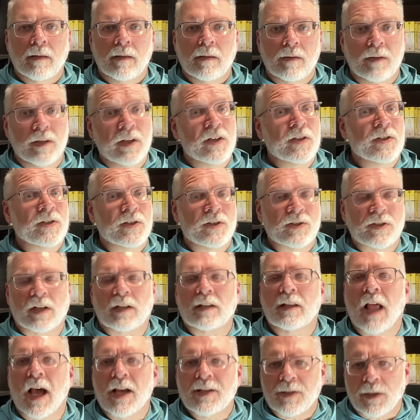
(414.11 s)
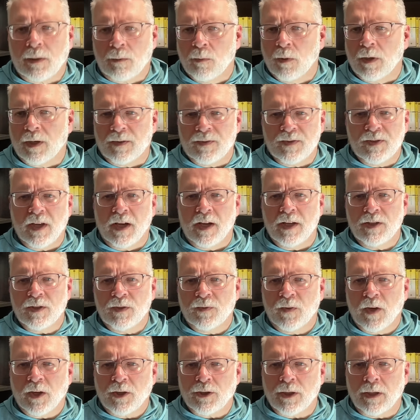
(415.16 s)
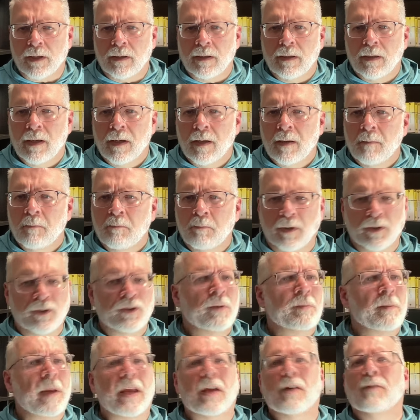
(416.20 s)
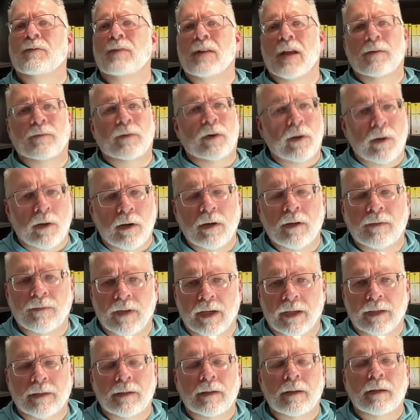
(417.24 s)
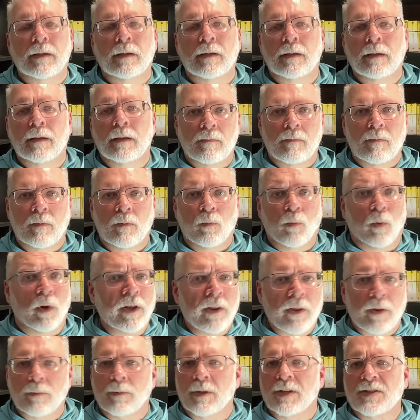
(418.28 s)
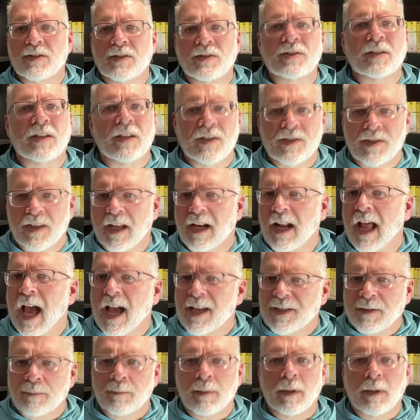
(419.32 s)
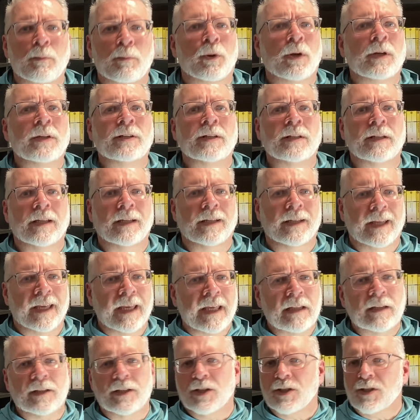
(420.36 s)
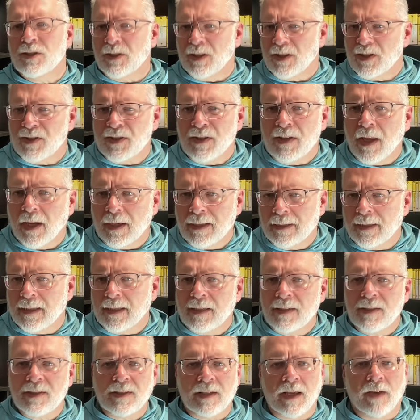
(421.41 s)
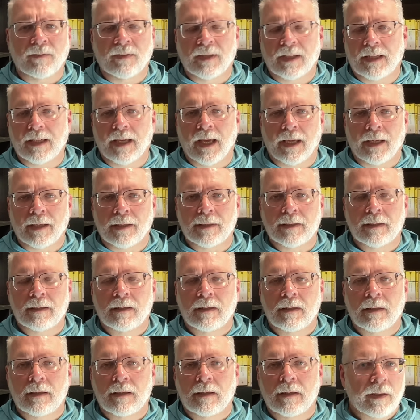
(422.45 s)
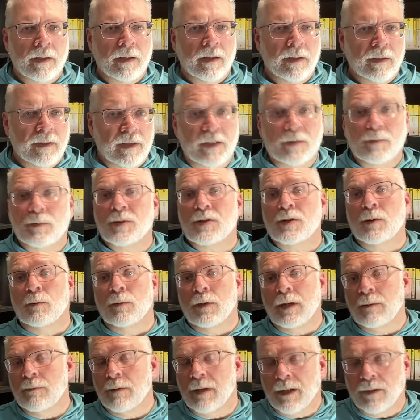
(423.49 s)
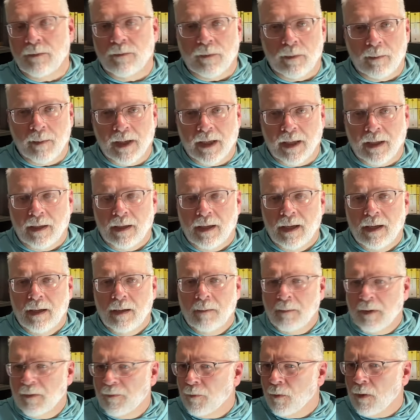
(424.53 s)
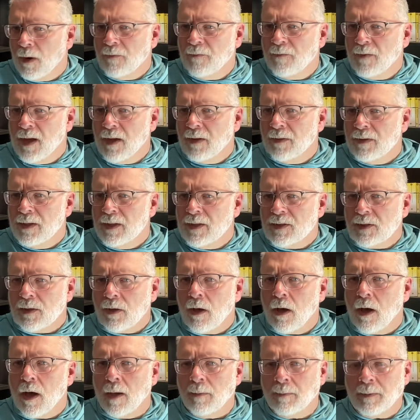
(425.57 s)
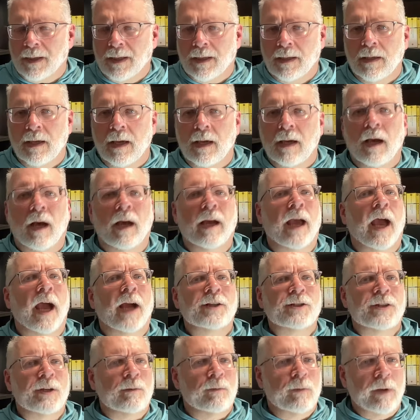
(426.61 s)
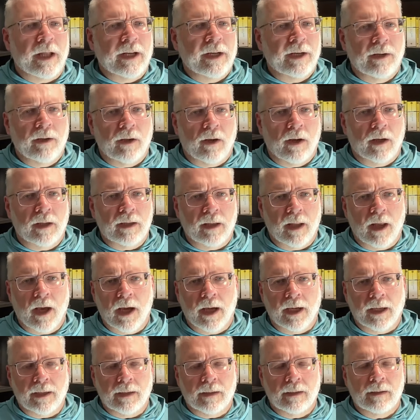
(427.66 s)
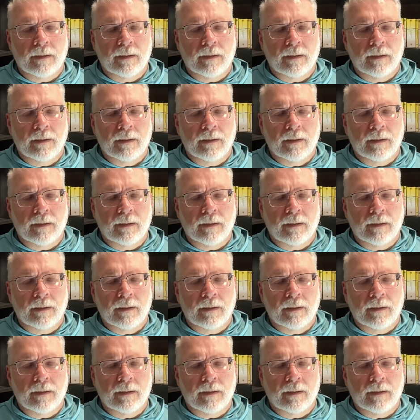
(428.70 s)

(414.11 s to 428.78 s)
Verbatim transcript: This is a classic work of science fiction, but you may have never heard of it. One of the reasons is that it hasn't printed in English since 1978. This was a reread for me. Before I found this copy, I actually read it online.